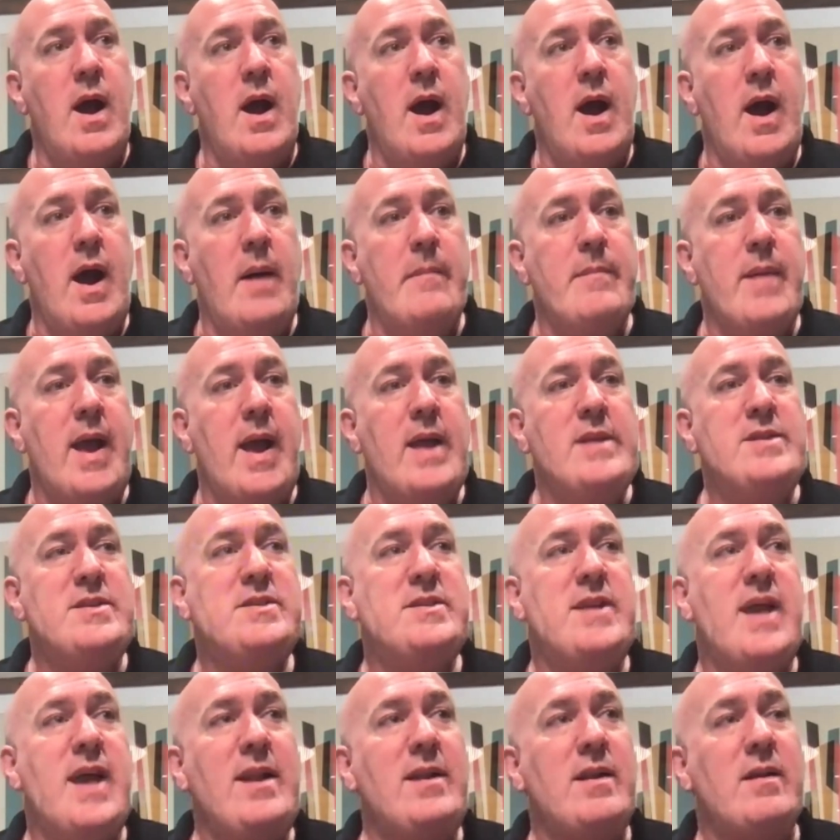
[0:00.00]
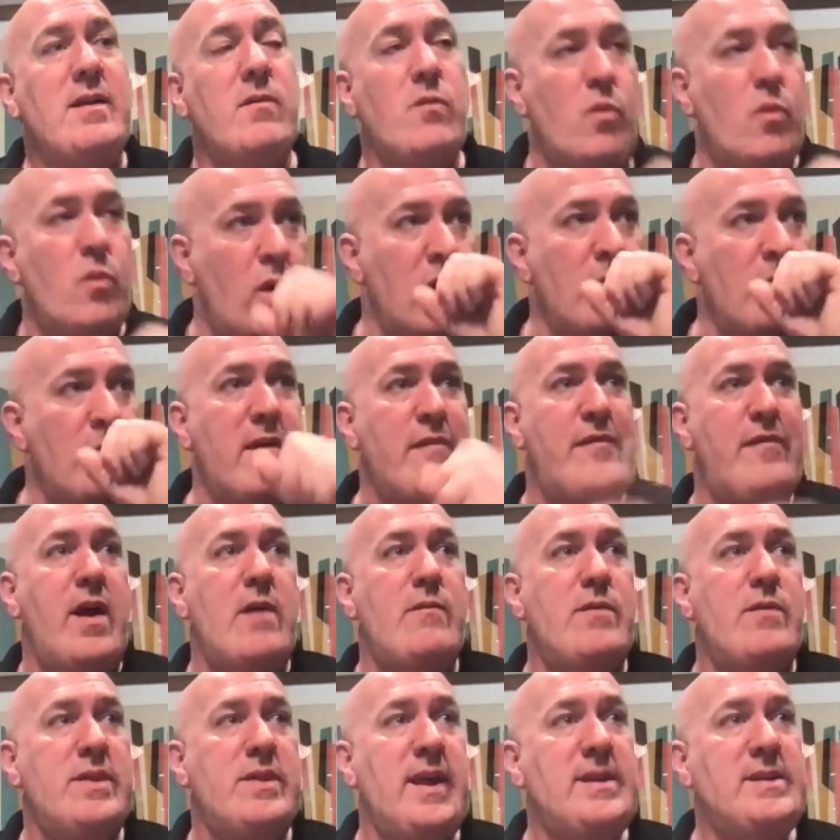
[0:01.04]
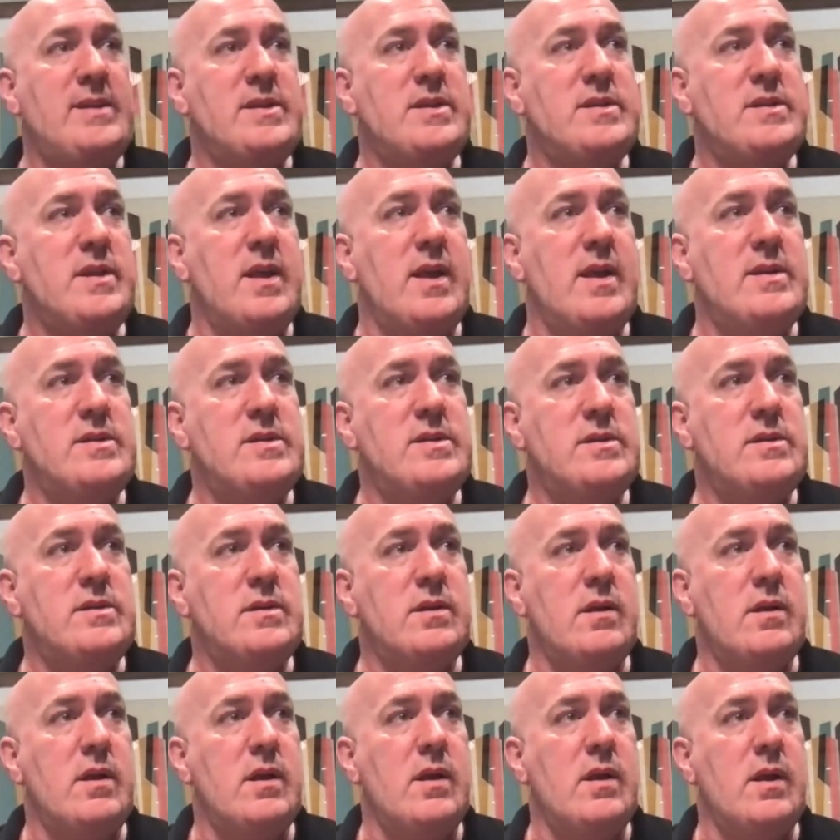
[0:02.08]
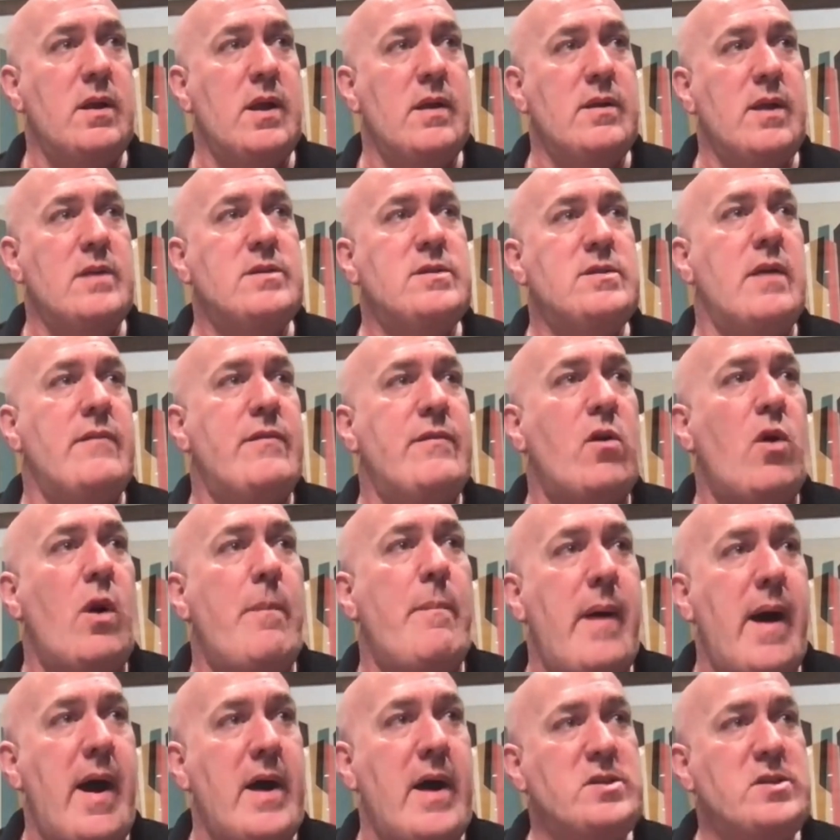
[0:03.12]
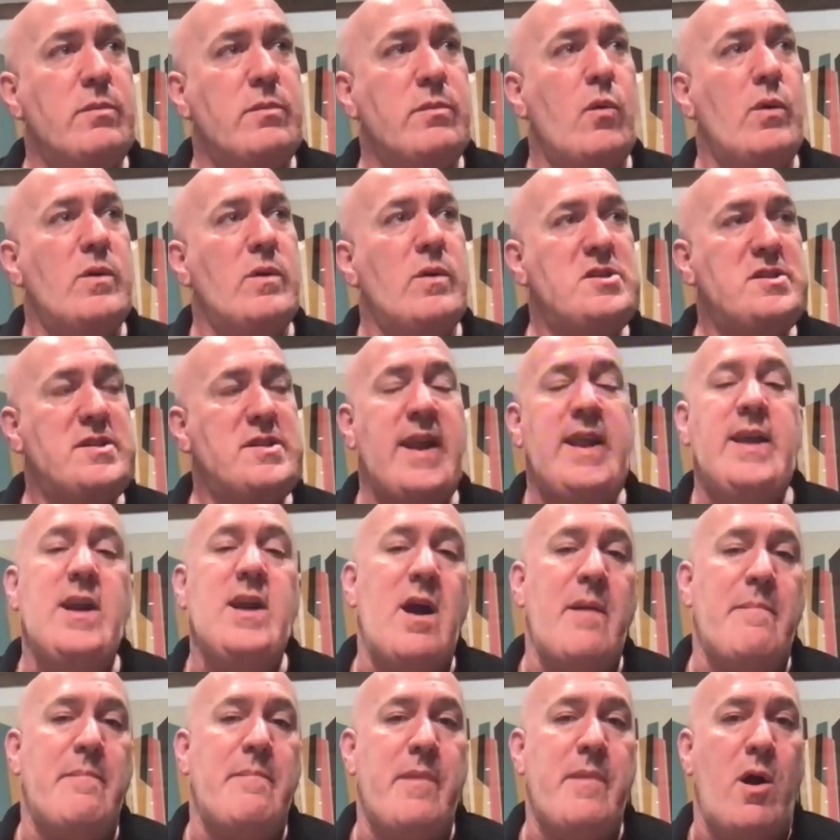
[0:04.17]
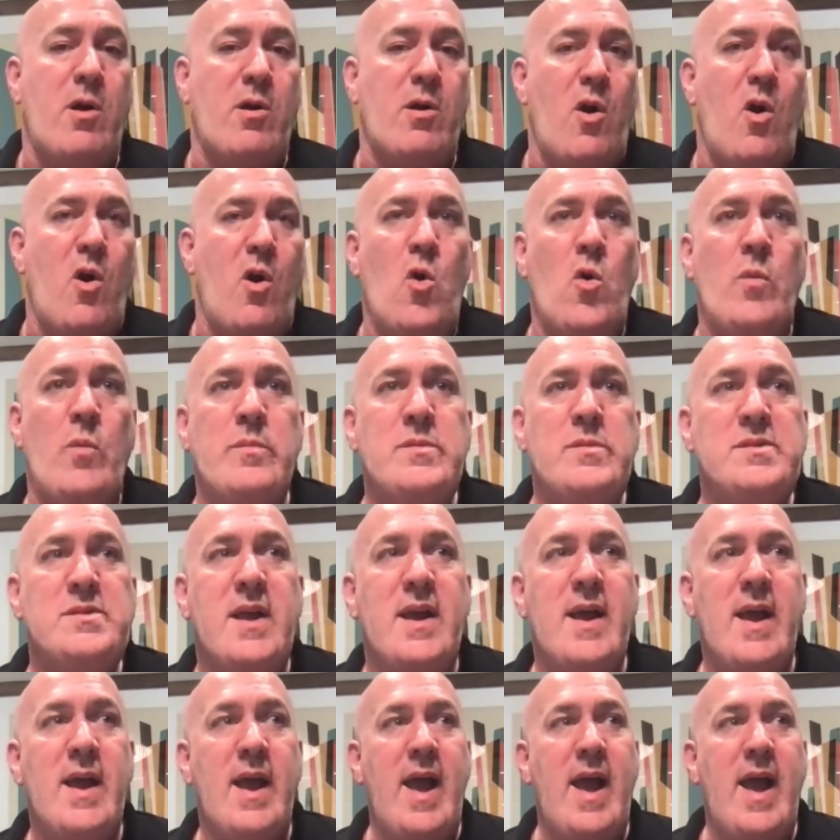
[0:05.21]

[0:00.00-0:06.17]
And set, one of my favorite things is if at all possible, we're setting up our homes